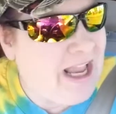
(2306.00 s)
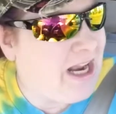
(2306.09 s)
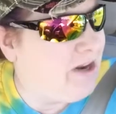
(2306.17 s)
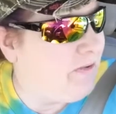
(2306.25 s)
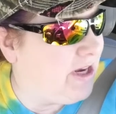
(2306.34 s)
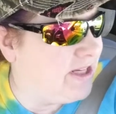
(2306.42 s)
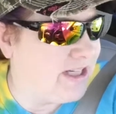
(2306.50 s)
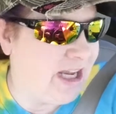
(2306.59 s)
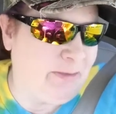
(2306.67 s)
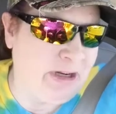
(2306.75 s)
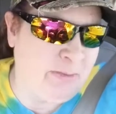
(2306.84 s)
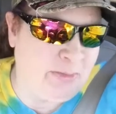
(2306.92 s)
Anyways,
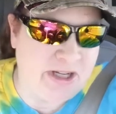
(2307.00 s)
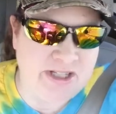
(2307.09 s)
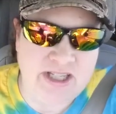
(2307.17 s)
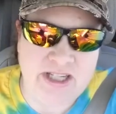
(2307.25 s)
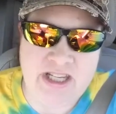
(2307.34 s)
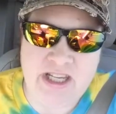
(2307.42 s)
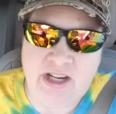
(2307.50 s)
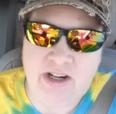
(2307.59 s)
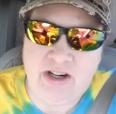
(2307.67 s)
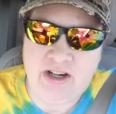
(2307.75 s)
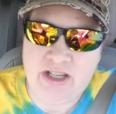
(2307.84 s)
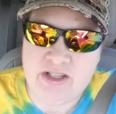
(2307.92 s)
I'm going to buzz in
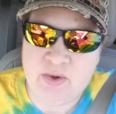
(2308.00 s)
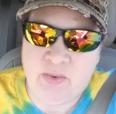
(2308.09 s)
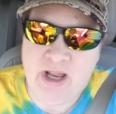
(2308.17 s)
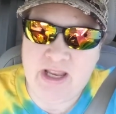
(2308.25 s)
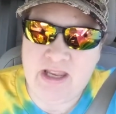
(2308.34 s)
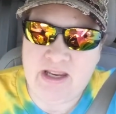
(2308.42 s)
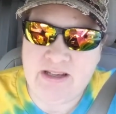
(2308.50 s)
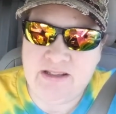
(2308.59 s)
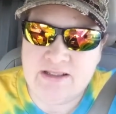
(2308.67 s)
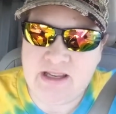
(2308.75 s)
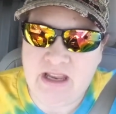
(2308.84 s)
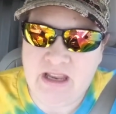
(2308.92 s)
here into
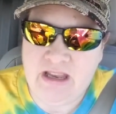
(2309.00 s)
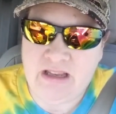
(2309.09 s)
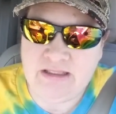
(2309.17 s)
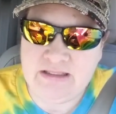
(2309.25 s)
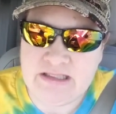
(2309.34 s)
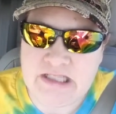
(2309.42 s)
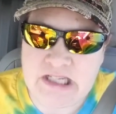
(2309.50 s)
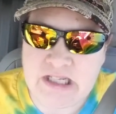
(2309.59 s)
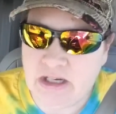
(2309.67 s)
Weggy's and, you